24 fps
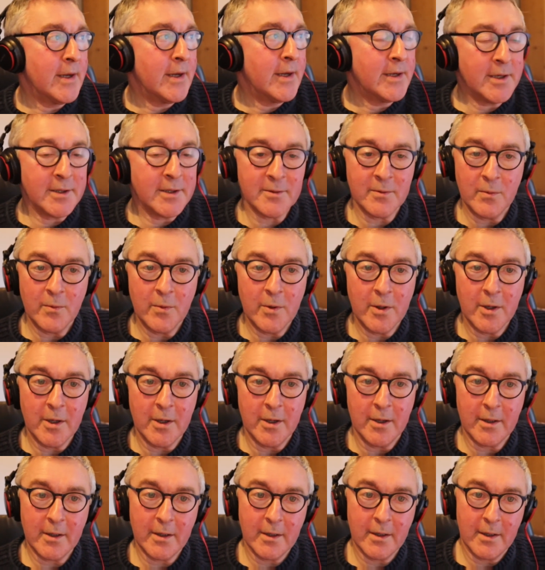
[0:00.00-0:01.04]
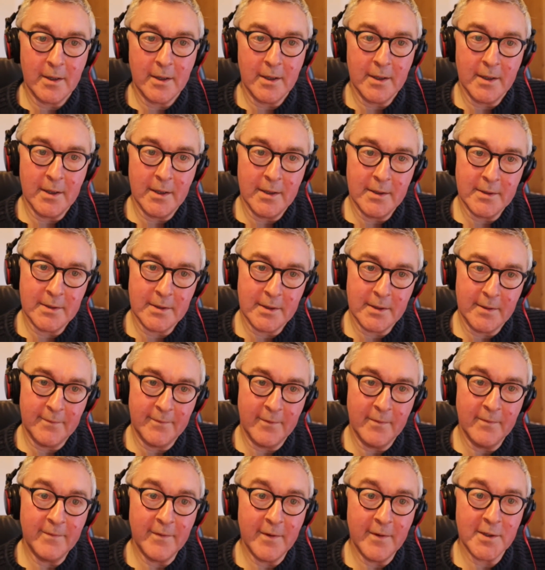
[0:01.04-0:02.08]
it doesn't work as
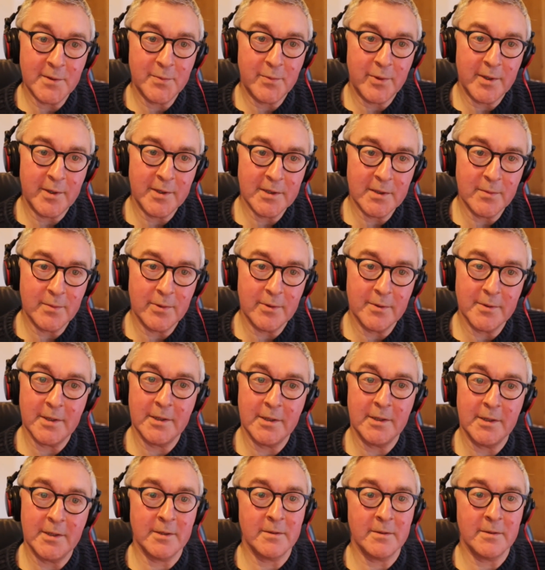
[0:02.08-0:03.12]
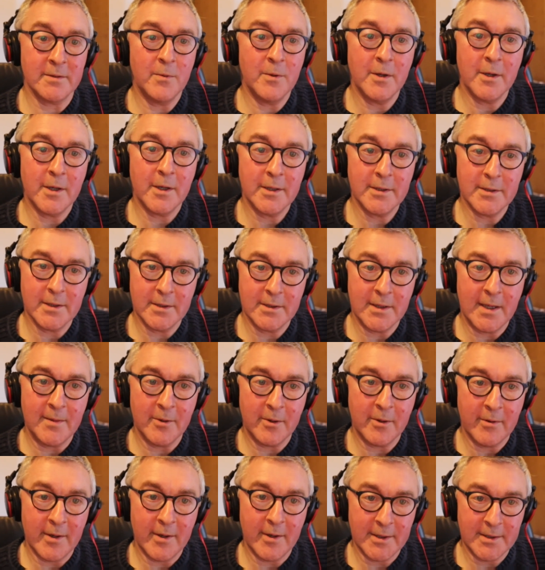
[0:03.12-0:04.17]
from first principles. It doesn't work as a
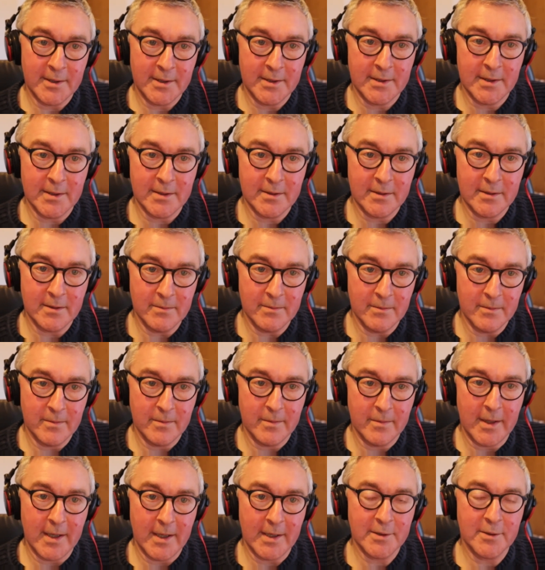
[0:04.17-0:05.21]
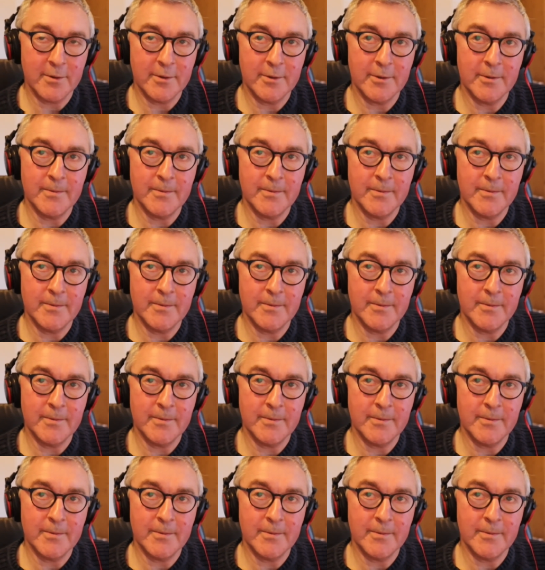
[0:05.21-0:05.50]
democratic system at